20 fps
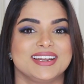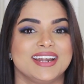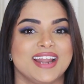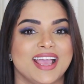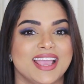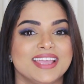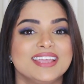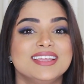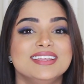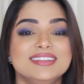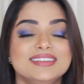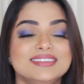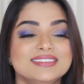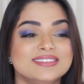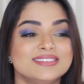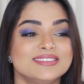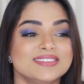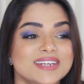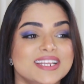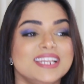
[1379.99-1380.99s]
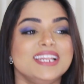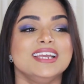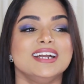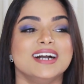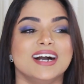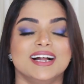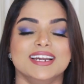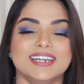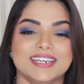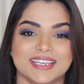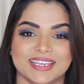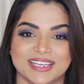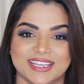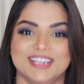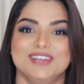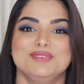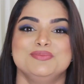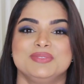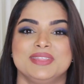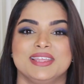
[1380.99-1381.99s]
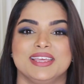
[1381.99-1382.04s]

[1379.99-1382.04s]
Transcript: and I really can't help